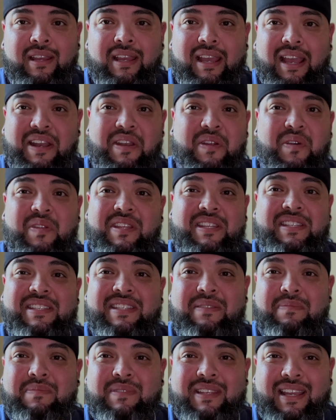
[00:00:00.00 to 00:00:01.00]
I know this
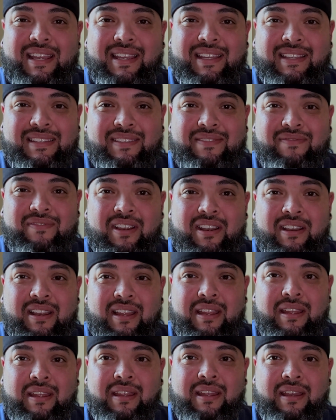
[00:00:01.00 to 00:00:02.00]
seems like it's
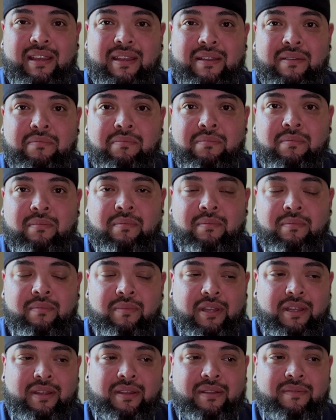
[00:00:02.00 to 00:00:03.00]
very
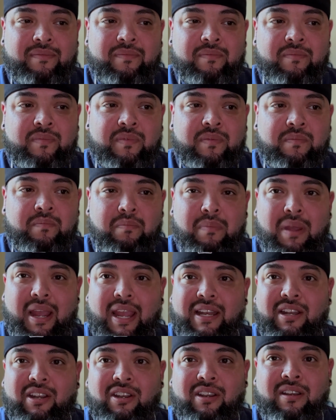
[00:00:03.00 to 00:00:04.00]

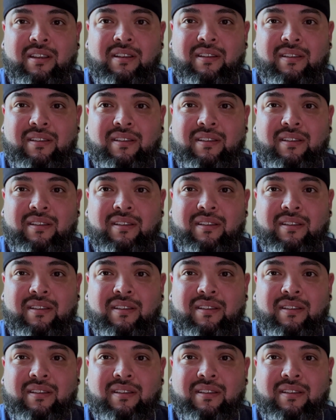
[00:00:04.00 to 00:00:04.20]
minor,